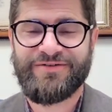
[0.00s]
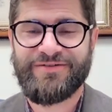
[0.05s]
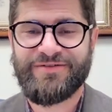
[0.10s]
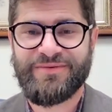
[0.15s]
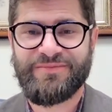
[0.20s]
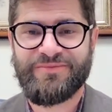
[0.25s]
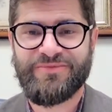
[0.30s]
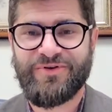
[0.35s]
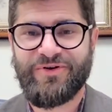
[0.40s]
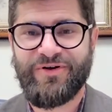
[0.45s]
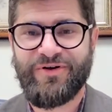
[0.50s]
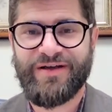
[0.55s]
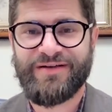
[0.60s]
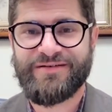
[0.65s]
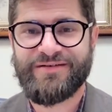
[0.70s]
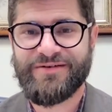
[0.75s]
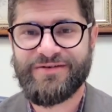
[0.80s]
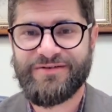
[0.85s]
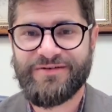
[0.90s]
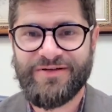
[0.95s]
some
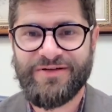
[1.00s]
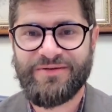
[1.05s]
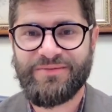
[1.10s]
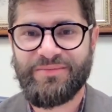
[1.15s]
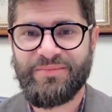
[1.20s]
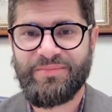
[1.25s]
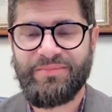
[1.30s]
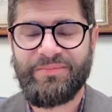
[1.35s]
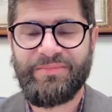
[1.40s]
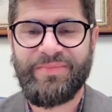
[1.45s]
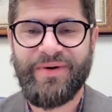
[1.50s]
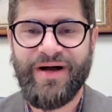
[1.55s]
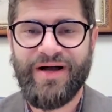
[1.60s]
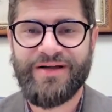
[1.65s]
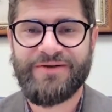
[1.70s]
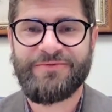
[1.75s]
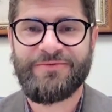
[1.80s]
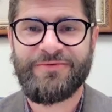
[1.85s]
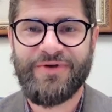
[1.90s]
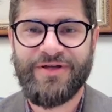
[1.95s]
criterion
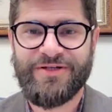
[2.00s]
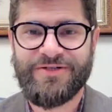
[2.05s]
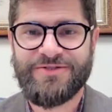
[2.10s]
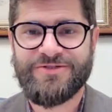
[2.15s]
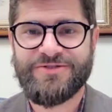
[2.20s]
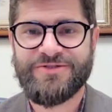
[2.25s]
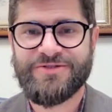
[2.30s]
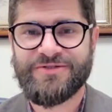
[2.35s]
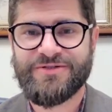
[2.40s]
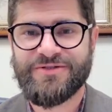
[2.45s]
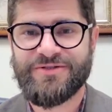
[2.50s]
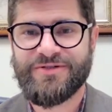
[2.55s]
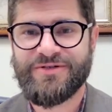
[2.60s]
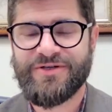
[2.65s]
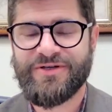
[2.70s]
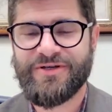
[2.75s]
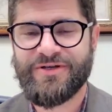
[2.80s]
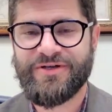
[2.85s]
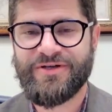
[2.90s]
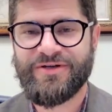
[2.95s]
by which
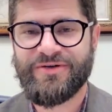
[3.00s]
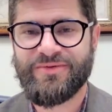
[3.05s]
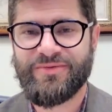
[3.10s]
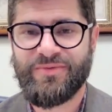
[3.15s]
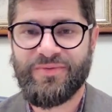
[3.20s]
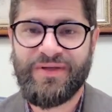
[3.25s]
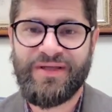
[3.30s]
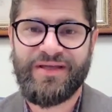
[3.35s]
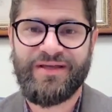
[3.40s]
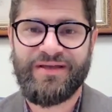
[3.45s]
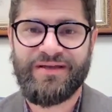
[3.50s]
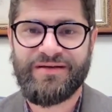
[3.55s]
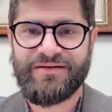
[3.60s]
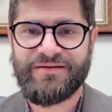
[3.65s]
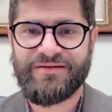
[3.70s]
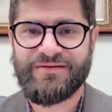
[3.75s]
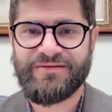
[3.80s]
we,